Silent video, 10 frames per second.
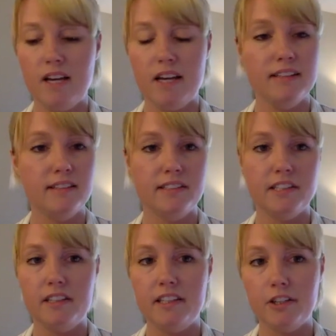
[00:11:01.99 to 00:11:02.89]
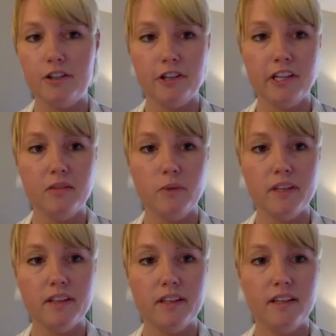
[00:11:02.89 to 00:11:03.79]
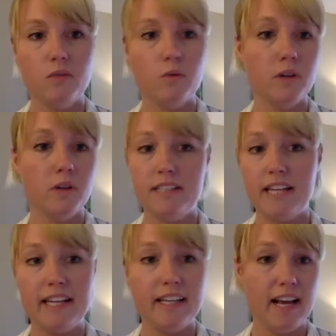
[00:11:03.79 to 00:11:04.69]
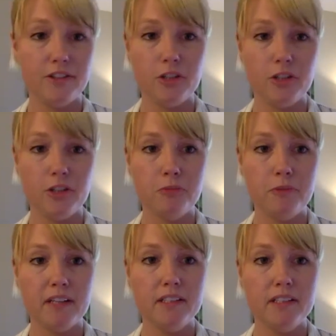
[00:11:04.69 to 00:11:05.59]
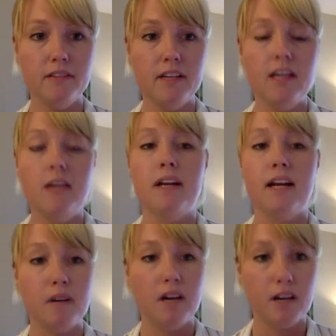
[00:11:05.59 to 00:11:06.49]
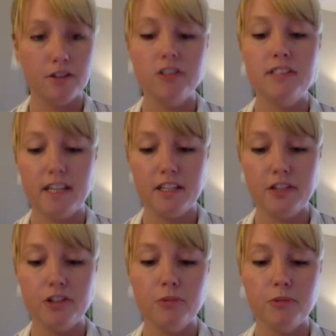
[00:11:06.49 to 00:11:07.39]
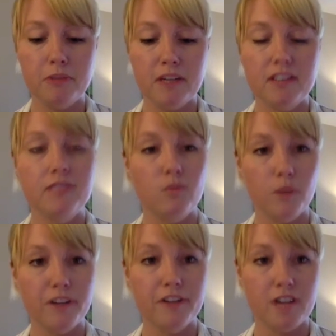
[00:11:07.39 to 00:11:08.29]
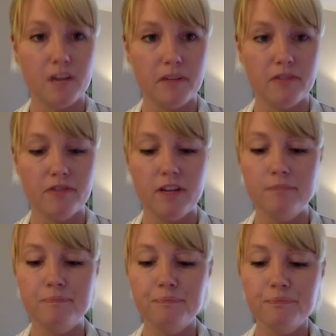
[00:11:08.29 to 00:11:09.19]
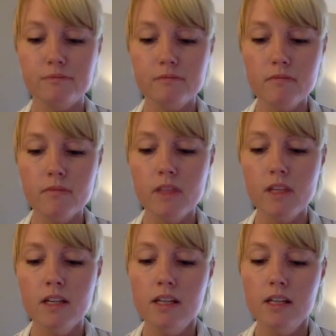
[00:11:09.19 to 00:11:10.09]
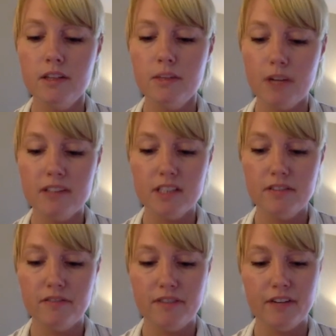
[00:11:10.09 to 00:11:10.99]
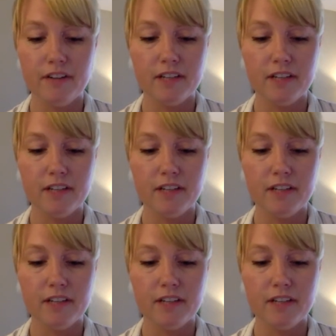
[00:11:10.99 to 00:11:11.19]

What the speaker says: necessarily agreeing with it or taking it as your perspective, but I am understanding your perspective and where you're coming from. The process of affair